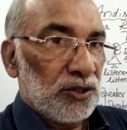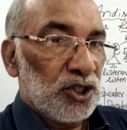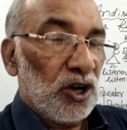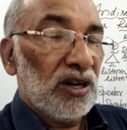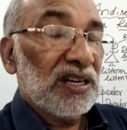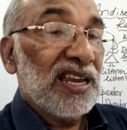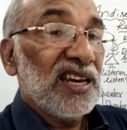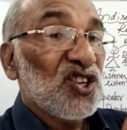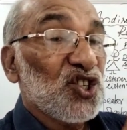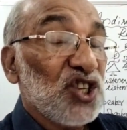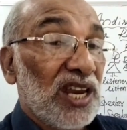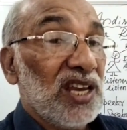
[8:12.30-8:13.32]
John
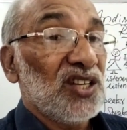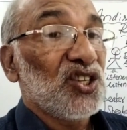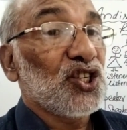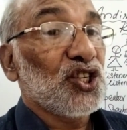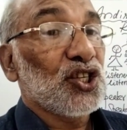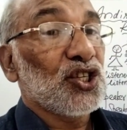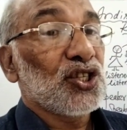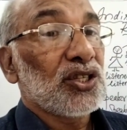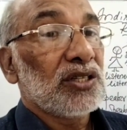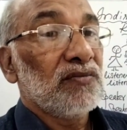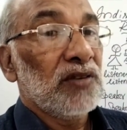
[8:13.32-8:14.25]
Keats says,